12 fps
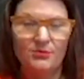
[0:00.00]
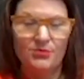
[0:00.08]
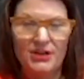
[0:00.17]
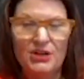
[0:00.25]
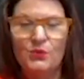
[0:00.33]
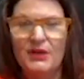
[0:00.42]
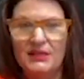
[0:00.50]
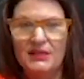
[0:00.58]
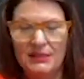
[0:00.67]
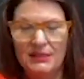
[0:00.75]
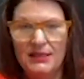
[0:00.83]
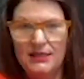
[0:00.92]
pretty
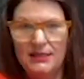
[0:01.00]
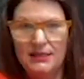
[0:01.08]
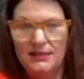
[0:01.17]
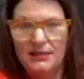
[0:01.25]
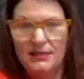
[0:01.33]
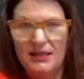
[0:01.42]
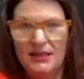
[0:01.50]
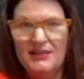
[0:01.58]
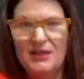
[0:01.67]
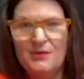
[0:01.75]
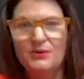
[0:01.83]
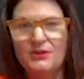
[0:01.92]
quickly, and
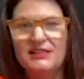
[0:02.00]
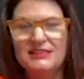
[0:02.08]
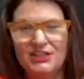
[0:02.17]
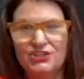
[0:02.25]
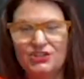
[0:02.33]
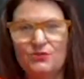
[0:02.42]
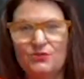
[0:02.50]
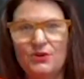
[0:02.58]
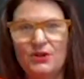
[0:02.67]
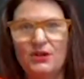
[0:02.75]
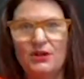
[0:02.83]
they will assess you